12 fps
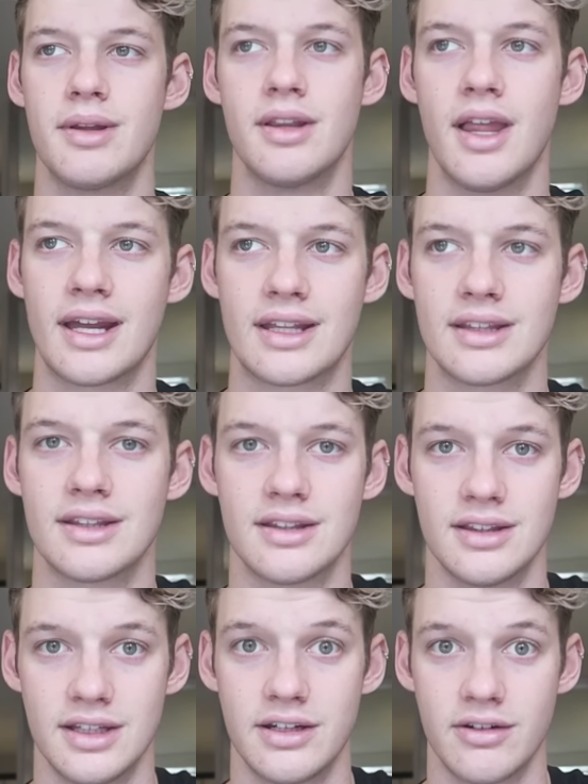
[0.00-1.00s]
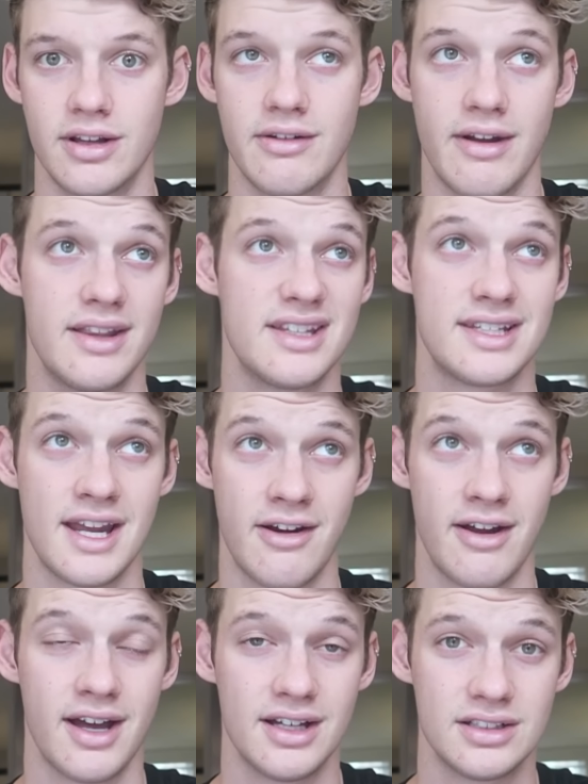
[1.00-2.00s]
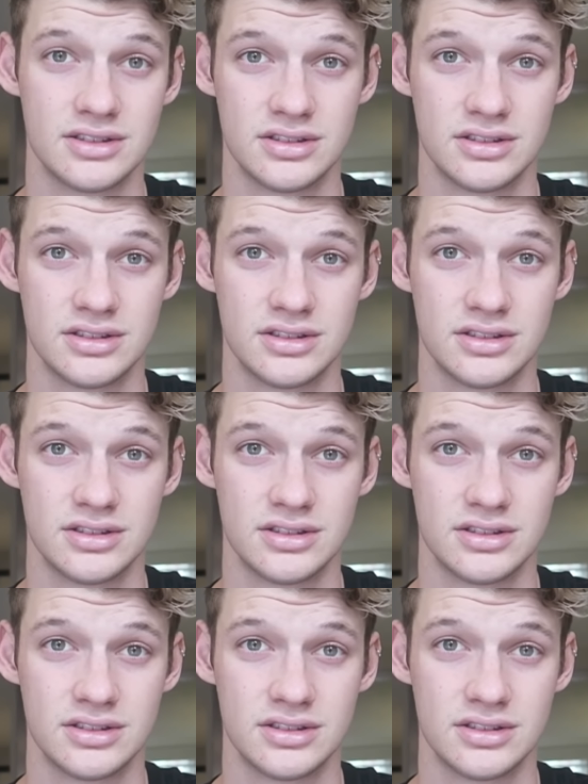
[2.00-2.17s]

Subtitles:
but like literally around this area,